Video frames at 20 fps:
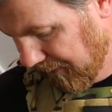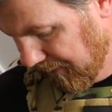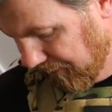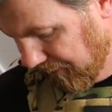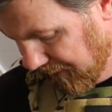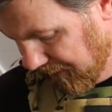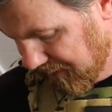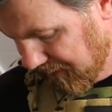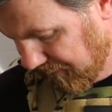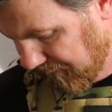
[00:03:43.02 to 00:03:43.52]

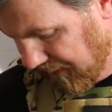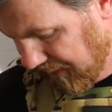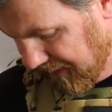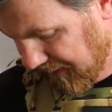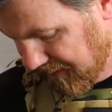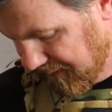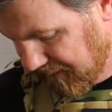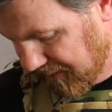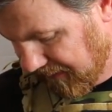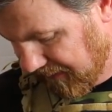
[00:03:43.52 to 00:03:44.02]
This
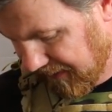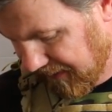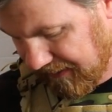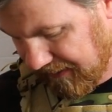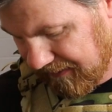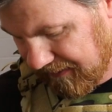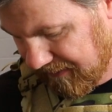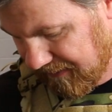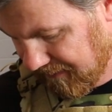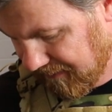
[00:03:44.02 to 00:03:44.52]
vest
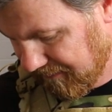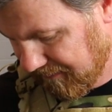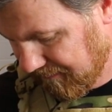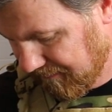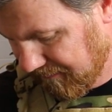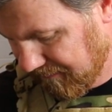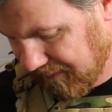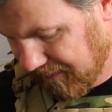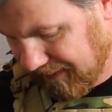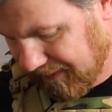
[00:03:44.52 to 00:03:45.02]
has
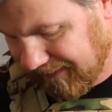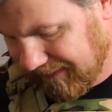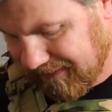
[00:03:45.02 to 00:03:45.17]
a